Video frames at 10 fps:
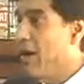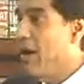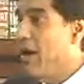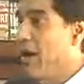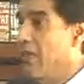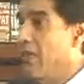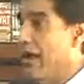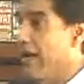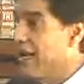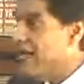if
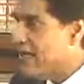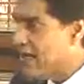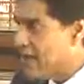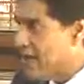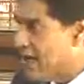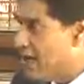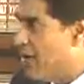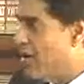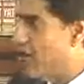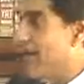any such circular
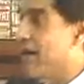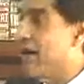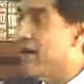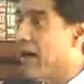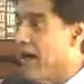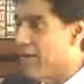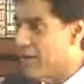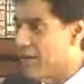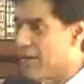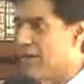when it comes,
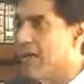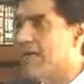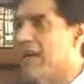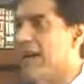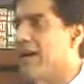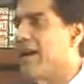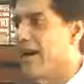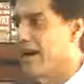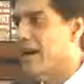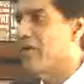just write a
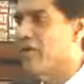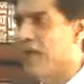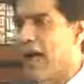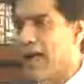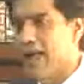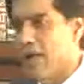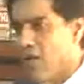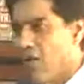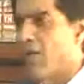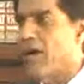letter to either go
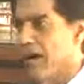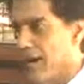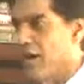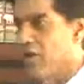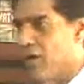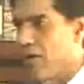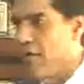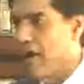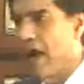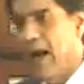for DDQ to him
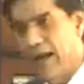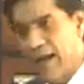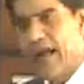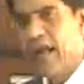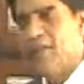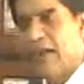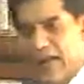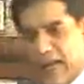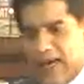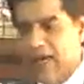and tell him that
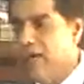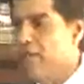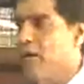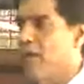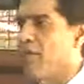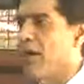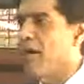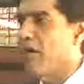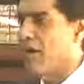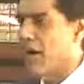kindly work out
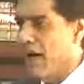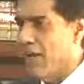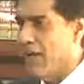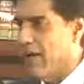our liability.